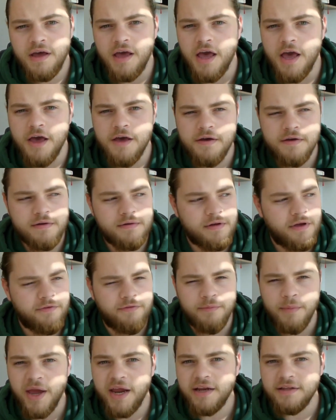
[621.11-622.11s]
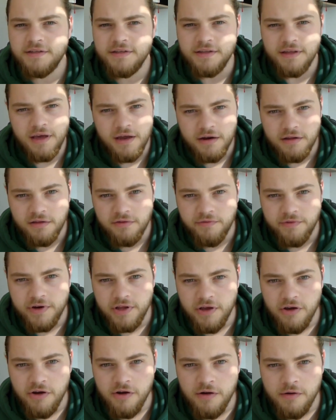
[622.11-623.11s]
If you made it to the end of the
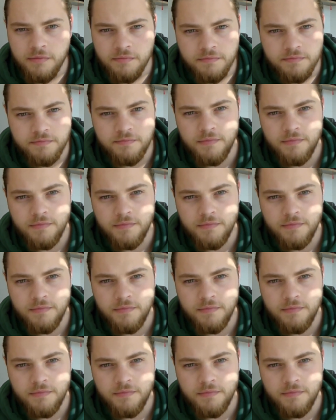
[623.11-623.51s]
video,